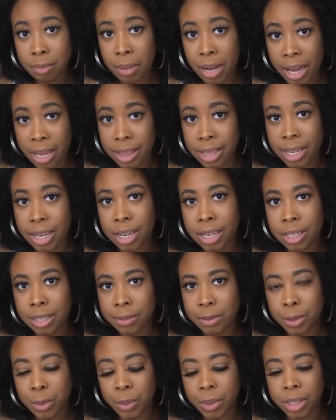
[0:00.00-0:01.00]
by the end
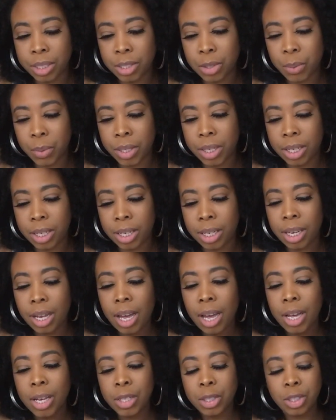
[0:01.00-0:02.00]
of 2020.
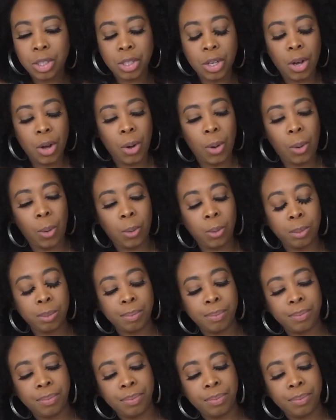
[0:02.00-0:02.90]
So